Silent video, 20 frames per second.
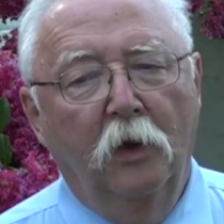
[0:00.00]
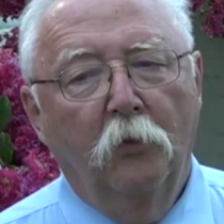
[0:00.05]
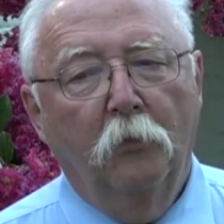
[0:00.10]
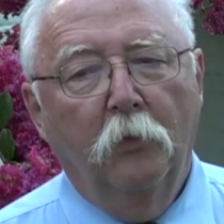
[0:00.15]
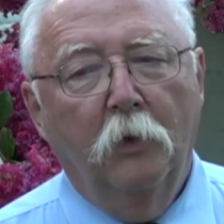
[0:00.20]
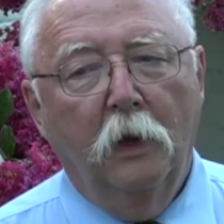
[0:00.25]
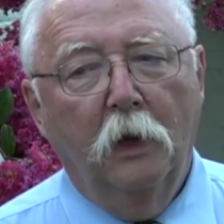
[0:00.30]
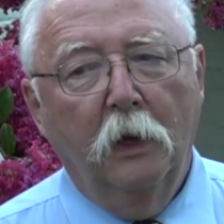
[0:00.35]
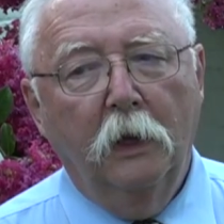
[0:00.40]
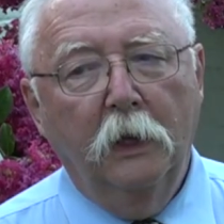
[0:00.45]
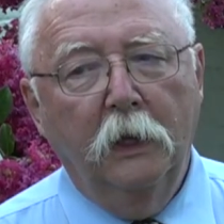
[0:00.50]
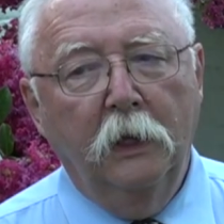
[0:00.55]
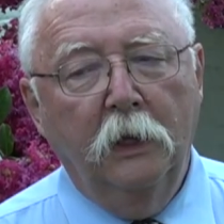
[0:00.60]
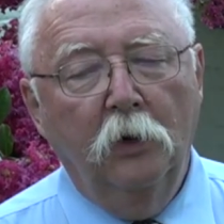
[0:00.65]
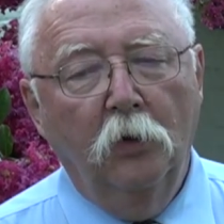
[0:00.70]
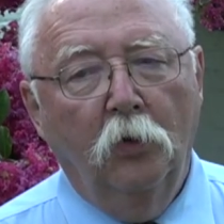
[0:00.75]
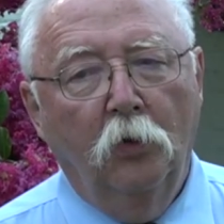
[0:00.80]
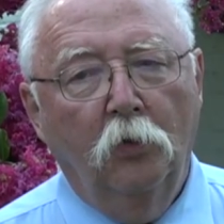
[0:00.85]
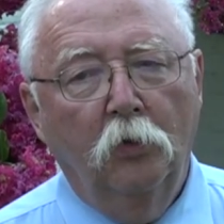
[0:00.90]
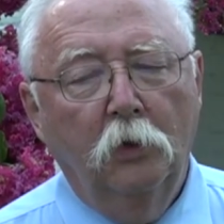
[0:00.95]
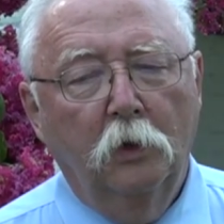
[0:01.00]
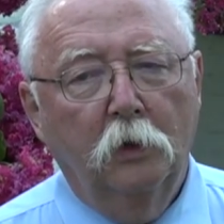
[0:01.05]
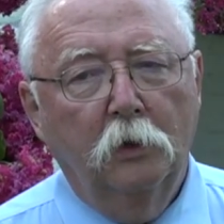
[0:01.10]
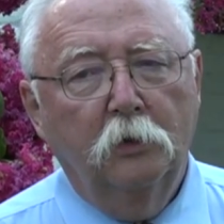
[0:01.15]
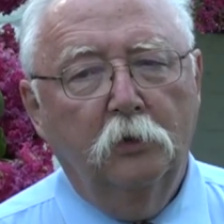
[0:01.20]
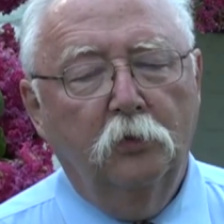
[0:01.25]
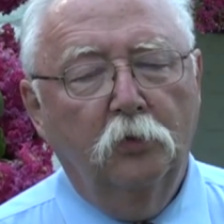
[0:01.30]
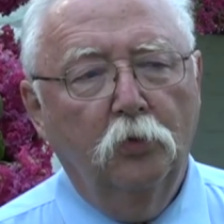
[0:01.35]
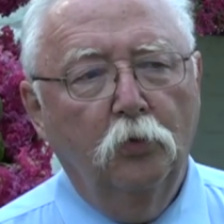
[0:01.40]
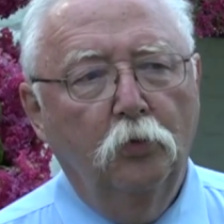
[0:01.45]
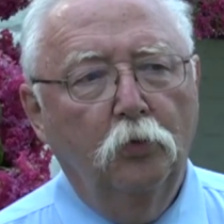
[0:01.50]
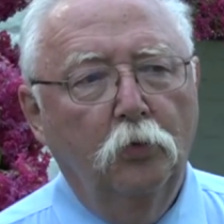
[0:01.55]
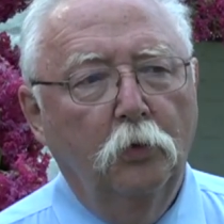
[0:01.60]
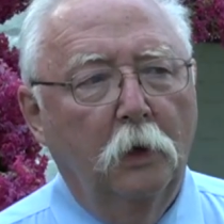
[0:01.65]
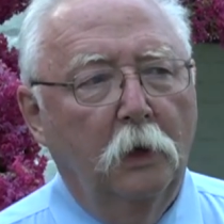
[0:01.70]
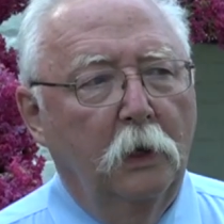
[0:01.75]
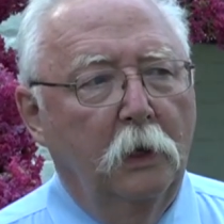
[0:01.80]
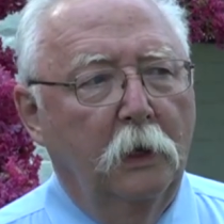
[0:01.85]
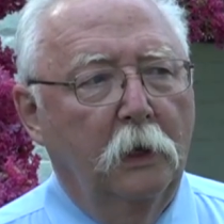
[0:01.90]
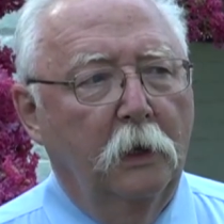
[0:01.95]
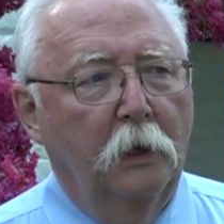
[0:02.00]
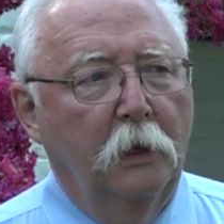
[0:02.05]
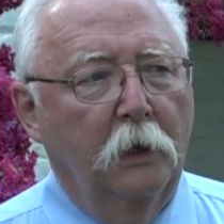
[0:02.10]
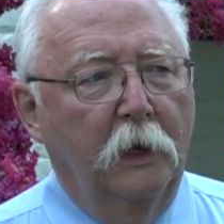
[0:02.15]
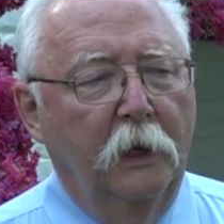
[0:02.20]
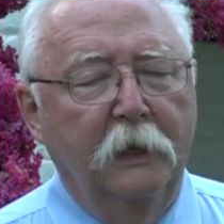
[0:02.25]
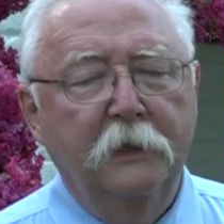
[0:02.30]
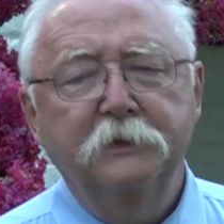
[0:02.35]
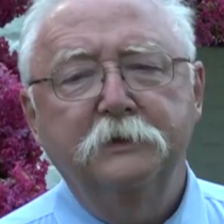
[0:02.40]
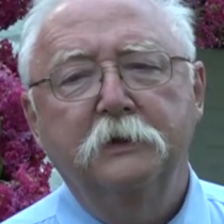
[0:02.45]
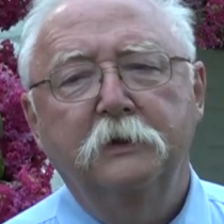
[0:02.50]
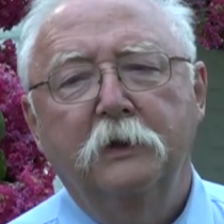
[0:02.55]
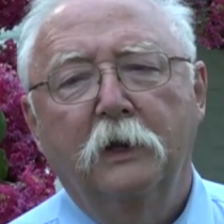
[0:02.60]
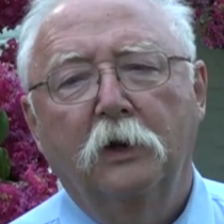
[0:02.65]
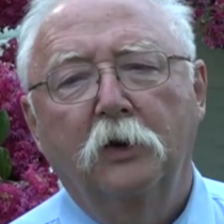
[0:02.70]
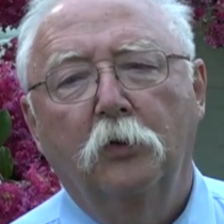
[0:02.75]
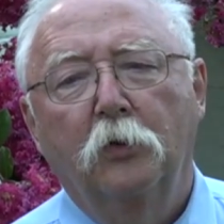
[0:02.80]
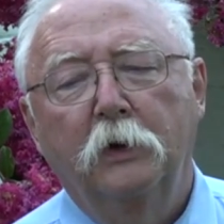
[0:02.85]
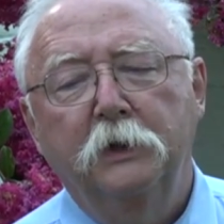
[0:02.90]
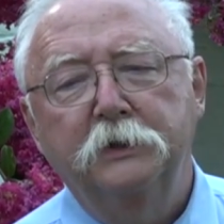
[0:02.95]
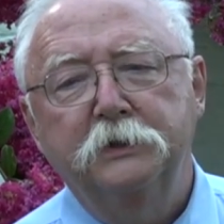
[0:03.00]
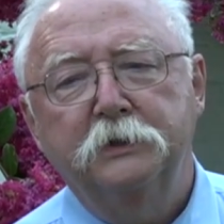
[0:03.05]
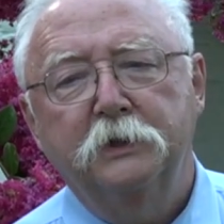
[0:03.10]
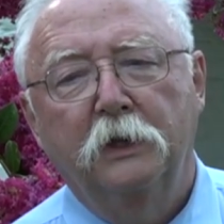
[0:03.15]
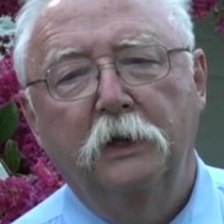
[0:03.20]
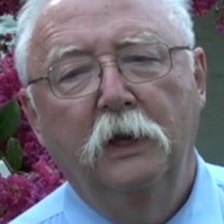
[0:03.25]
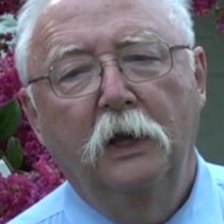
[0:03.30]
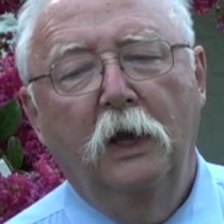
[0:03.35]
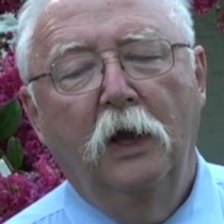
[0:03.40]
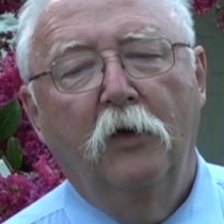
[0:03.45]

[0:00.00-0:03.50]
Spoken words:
Well, in order to answer that question,